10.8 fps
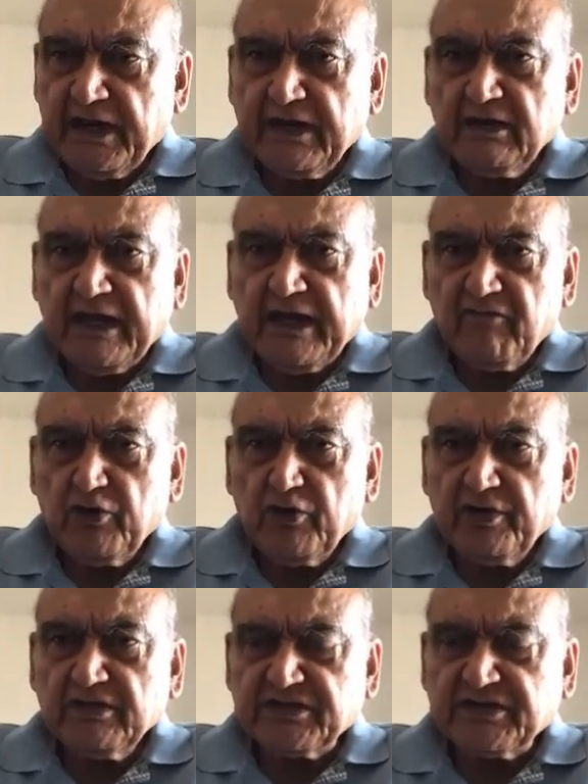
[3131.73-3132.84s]
They had a
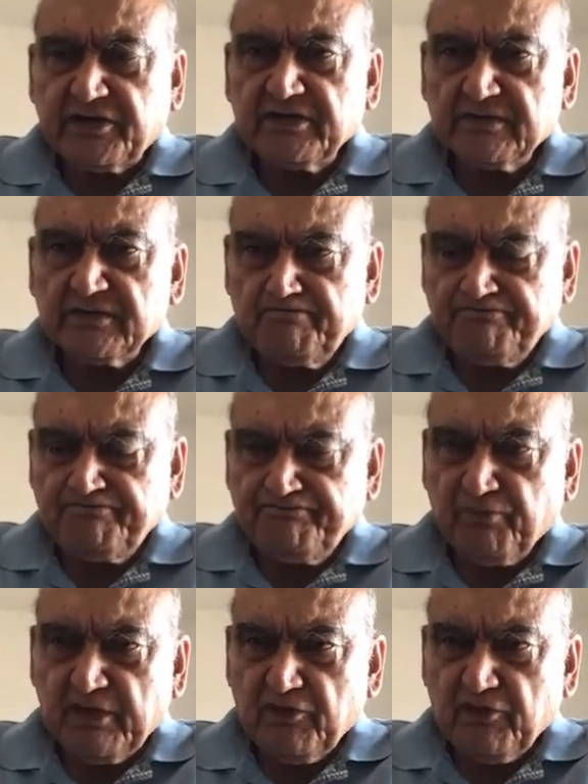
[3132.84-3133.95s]
livelihood in the cities.
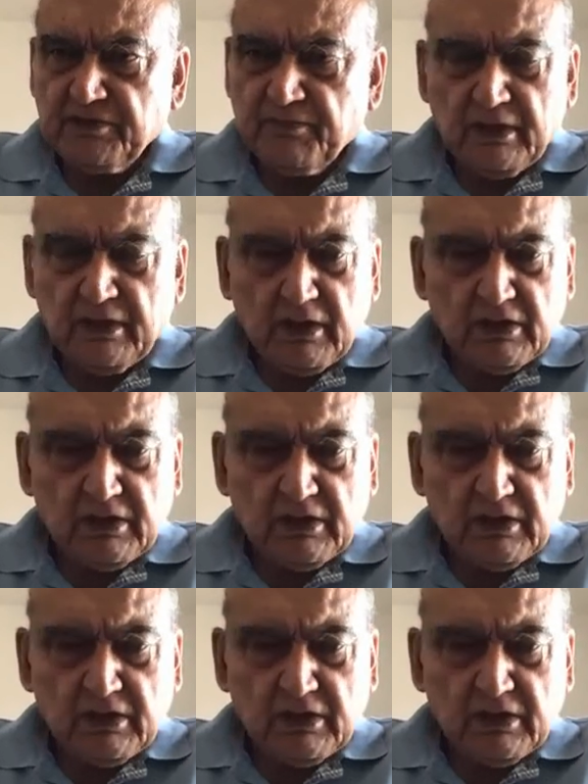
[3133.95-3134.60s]
They were